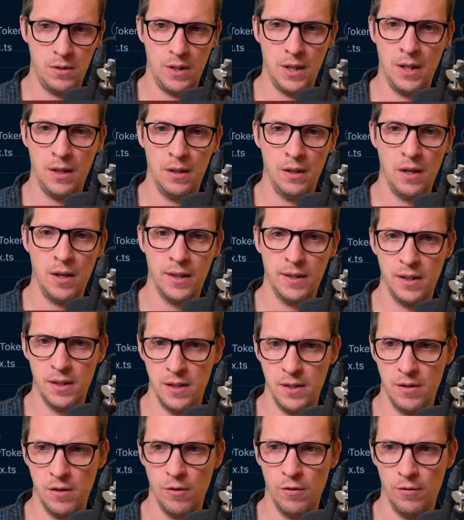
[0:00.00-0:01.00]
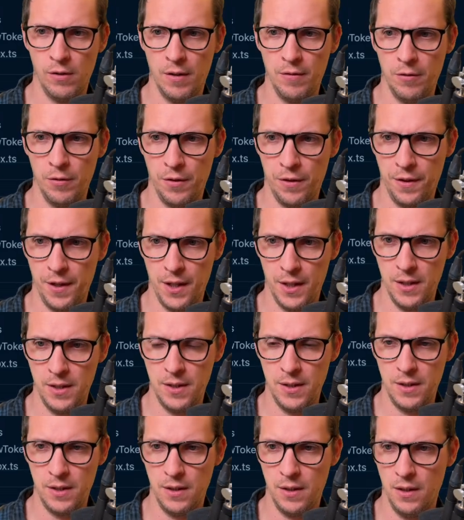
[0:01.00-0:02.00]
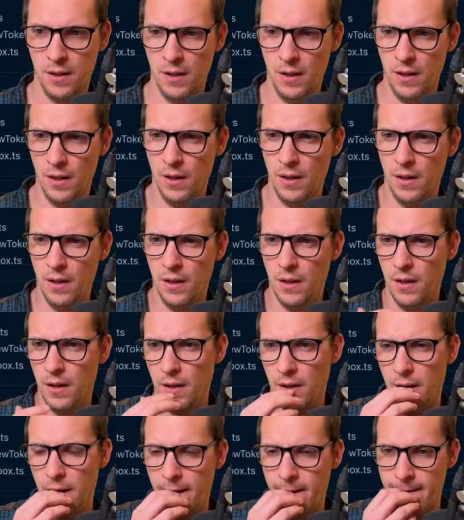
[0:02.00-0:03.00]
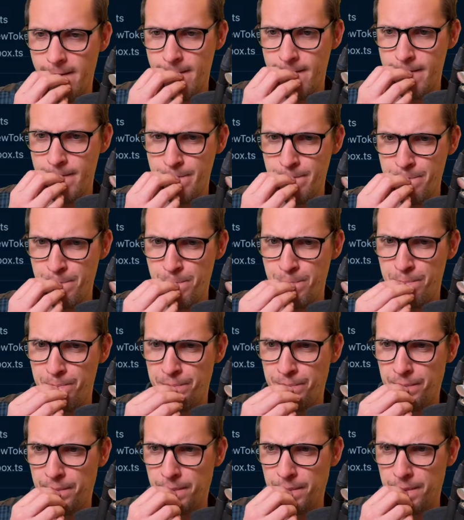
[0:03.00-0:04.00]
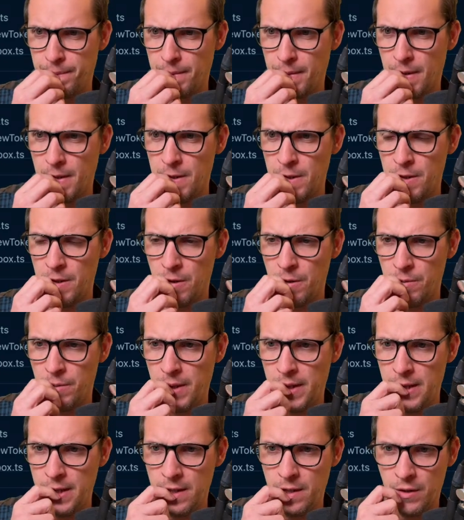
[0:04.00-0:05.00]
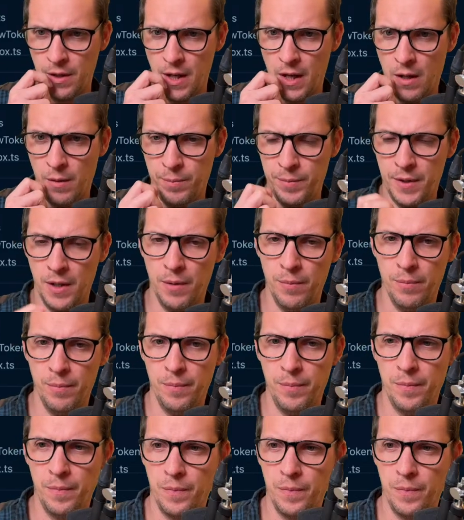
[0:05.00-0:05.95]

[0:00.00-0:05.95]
in like these low level things. So we need to help them.